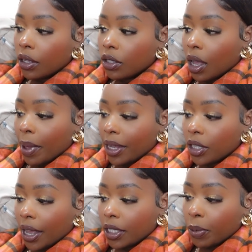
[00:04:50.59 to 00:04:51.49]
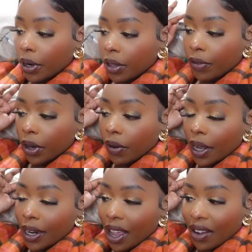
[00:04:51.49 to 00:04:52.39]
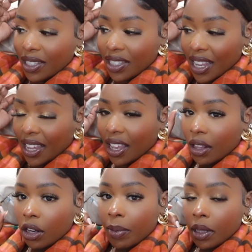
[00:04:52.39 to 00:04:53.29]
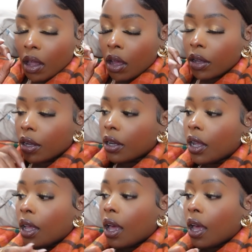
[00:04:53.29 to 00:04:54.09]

So I'm actually exporting the video right now. It's taking a little bit longer.